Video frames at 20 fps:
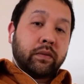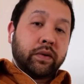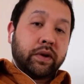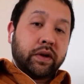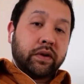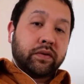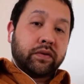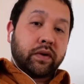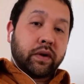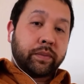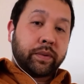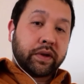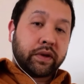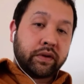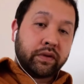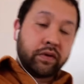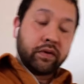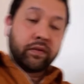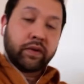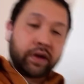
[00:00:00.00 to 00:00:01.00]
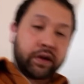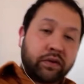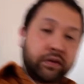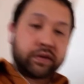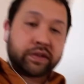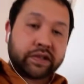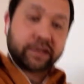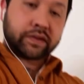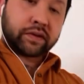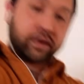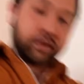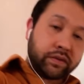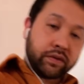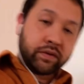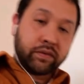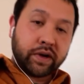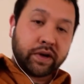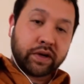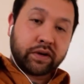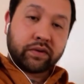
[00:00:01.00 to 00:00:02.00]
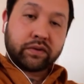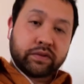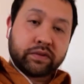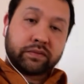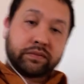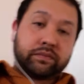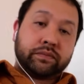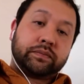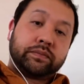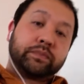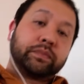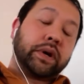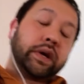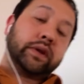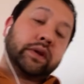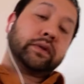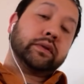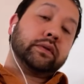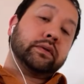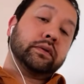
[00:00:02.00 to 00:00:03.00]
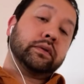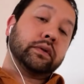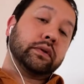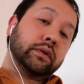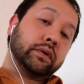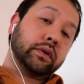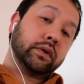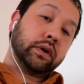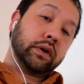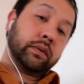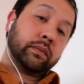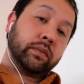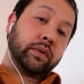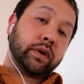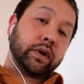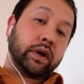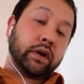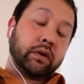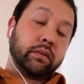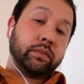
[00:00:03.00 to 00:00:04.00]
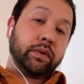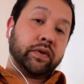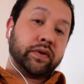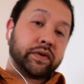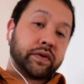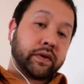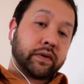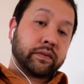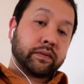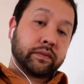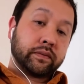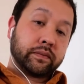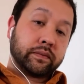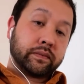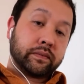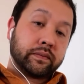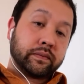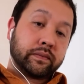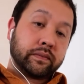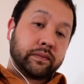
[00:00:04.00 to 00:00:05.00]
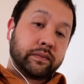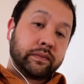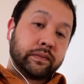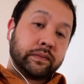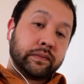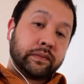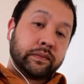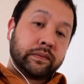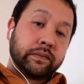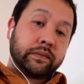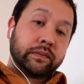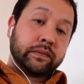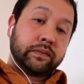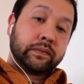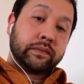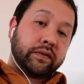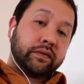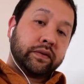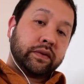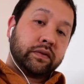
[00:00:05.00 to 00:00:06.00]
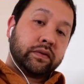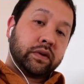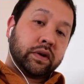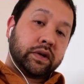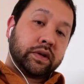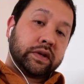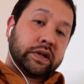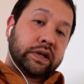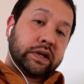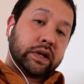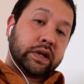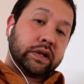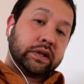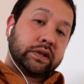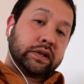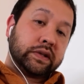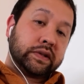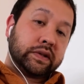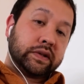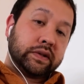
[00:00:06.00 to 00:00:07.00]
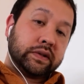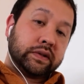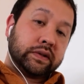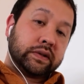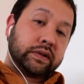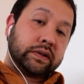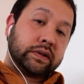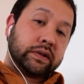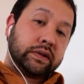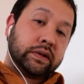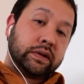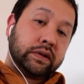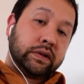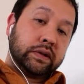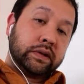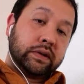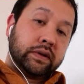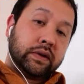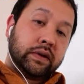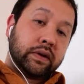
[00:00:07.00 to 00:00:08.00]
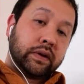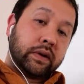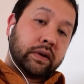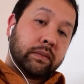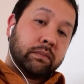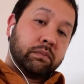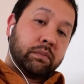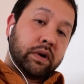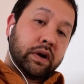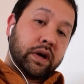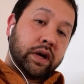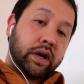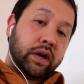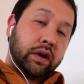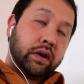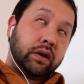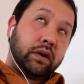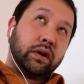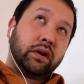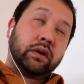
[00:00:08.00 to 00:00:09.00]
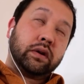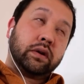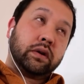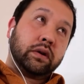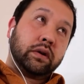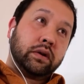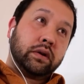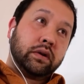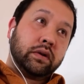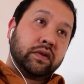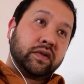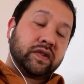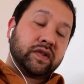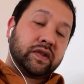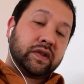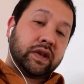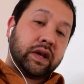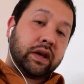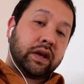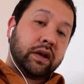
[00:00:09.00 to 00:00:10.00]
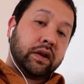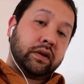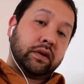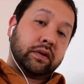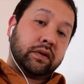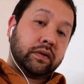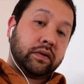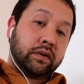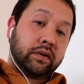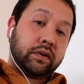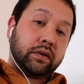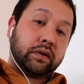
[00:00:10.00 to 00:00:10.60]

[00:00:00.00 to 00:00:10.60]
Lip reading: When are you dropping a new record? There's no new record, but I'm working on music. Cokes have you drunk today? This is my second.